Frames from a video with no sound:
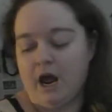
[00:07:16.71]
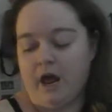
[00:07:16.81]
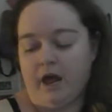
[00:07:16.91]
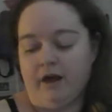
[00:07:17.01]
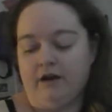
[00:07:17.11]

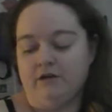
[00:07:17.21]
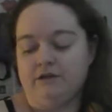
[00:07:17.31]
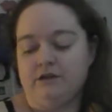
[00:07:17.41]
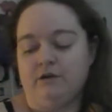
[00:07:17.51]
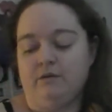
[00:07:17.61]
and
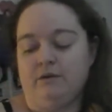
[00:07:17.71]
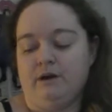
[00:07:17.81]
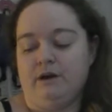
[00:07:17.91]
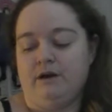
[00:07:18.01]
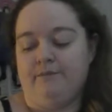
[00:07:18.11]
also
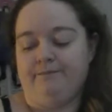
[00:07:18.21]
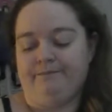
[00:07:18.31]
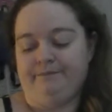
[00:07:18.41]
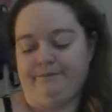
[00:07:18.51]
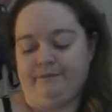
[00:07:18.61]

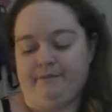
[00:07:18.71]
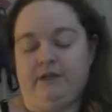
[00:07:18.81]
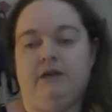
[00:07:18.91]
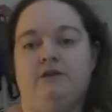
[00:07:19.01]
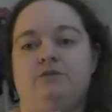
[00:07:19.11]

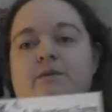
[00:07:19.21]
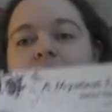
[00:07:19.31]
here's one of